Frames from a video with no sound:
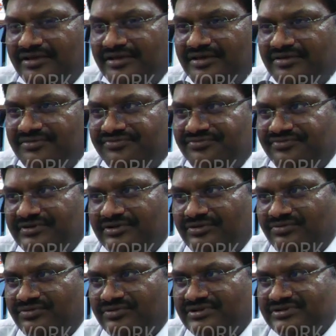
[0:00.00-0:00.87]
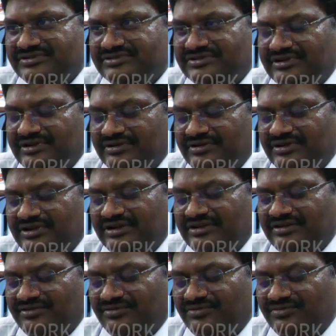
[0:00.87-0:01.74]
if a location, a
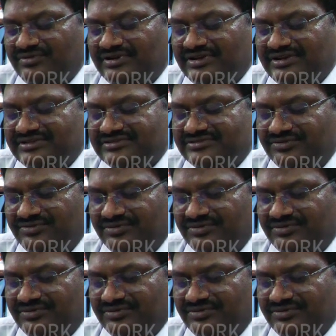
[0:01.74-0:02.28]
retail outlet is